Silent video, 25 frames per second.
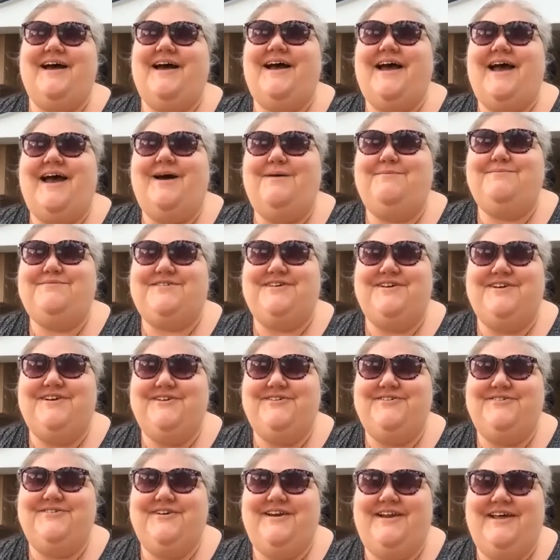
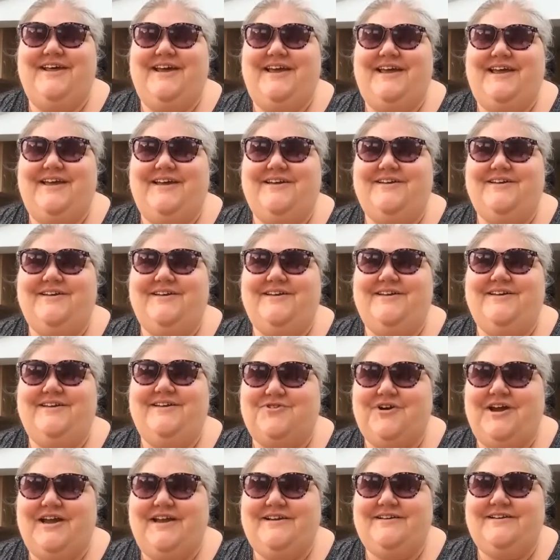absolutely,
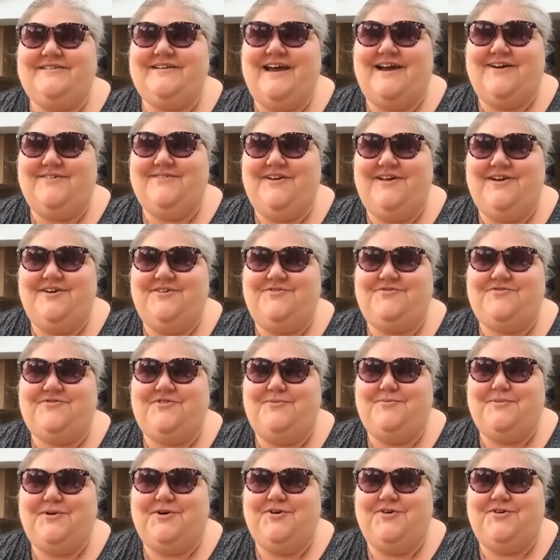straight download
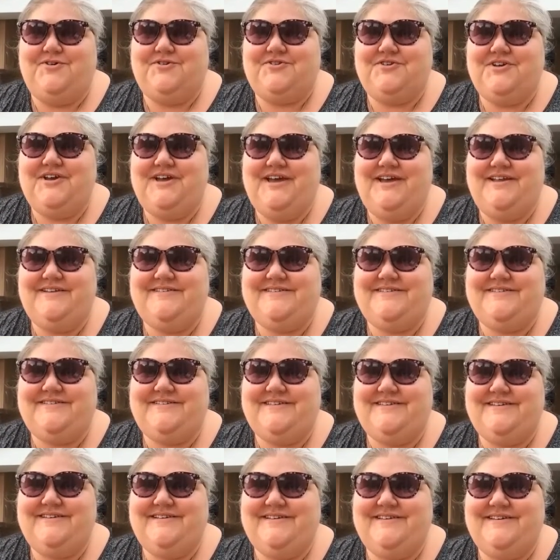from God.
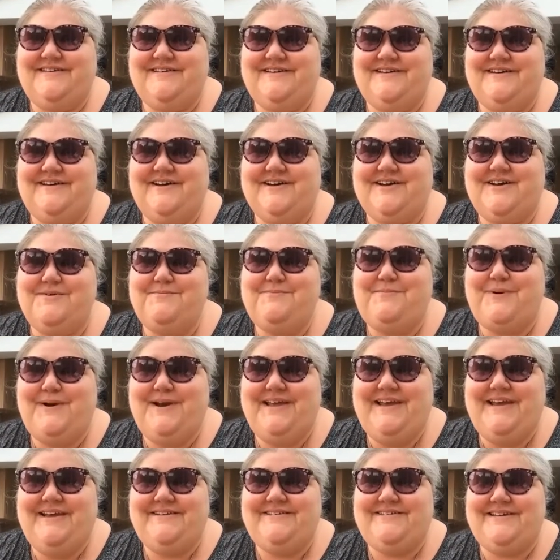It's a
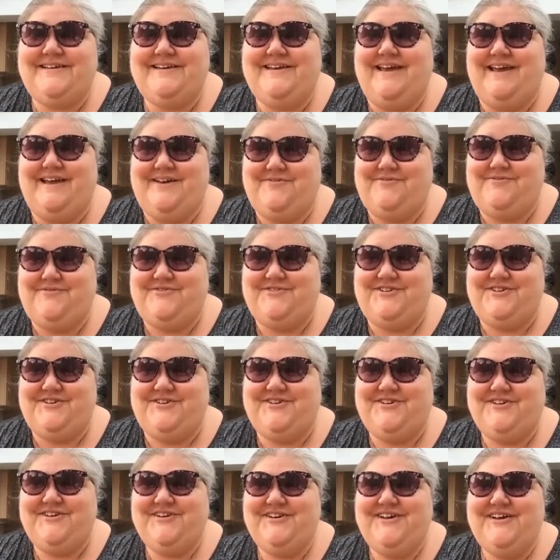complete gift.
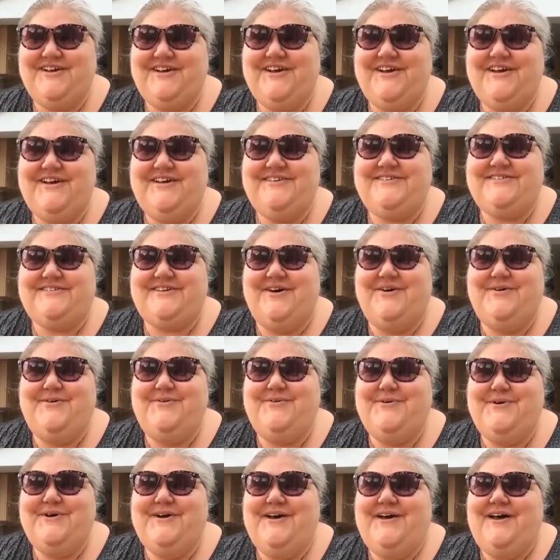So
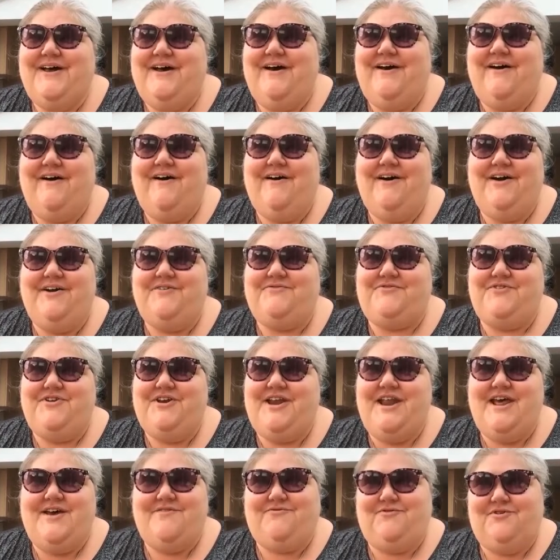I've
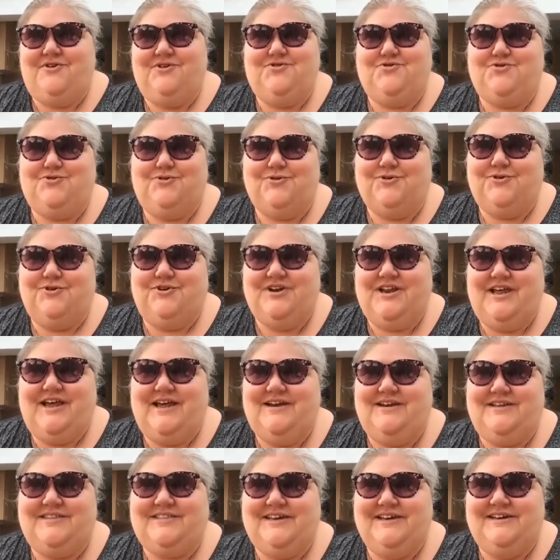never drawn
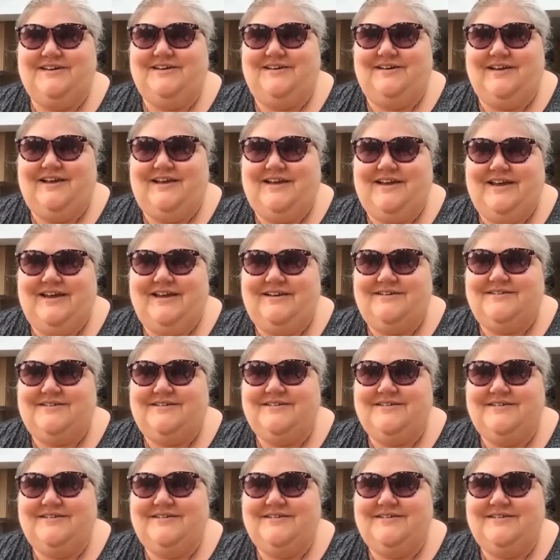anything like it.